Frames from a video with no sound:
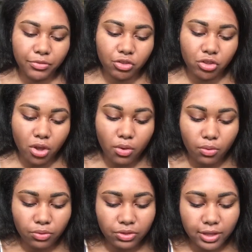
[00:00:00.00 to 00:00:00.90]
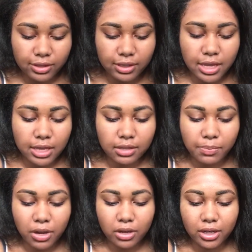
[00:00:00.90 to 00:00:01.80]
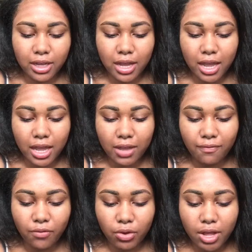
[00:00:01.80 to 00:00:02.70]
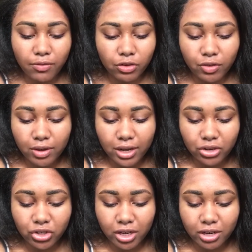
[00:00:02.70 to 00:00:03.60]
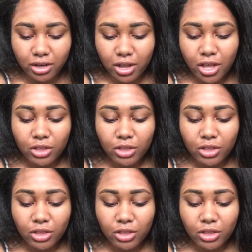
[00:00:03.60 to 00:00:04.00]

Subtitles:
so this is apparently a full coverage foundation,